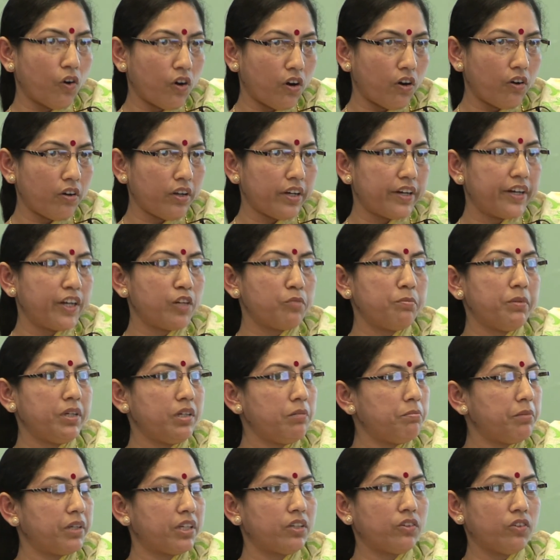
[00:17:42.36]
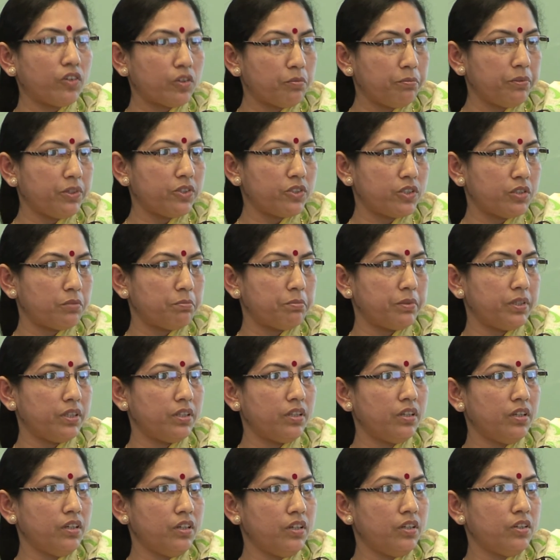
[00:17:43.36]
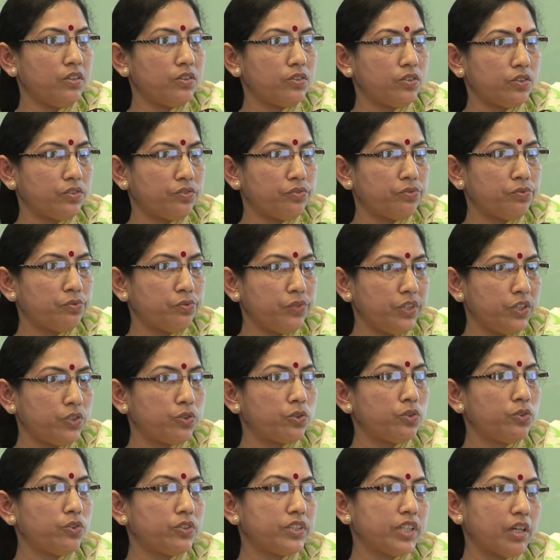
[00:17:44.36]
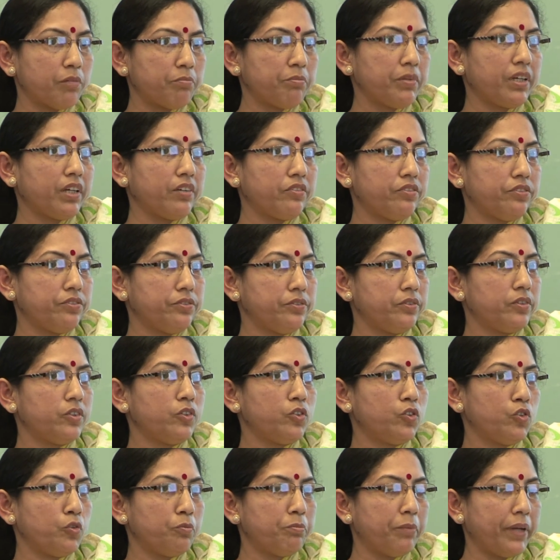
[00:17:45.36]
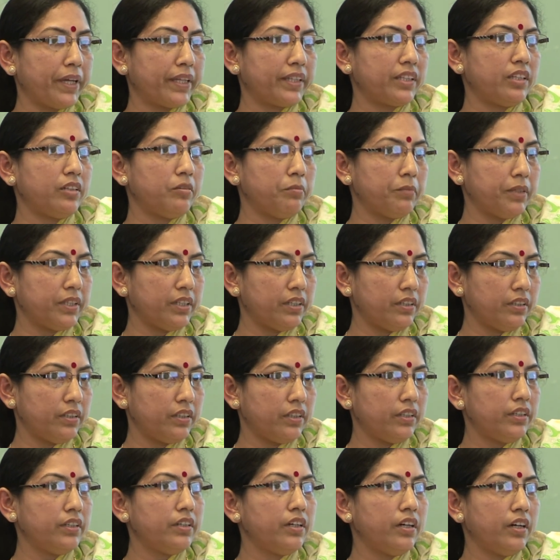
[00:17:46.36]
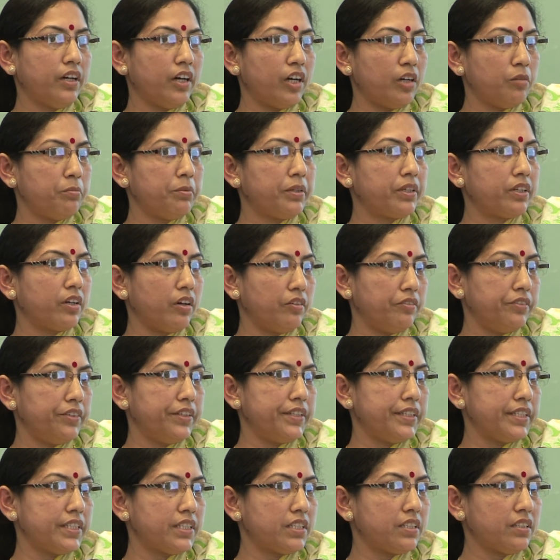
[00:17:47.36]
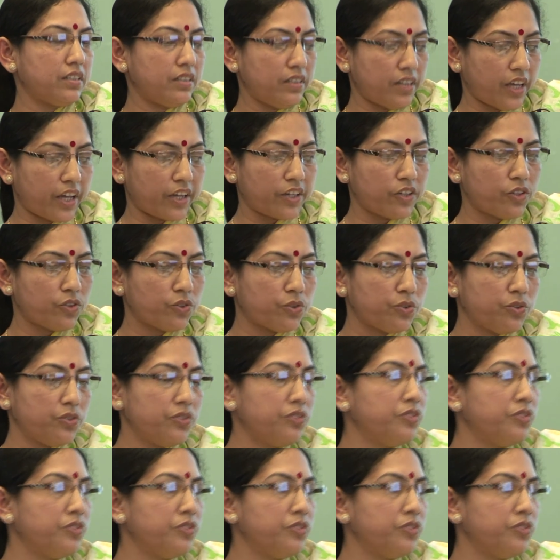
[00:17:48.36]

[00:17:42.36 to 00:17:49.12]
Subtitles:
all urban but not municipal. So we should do something to bring them under the urban governance. Thank you.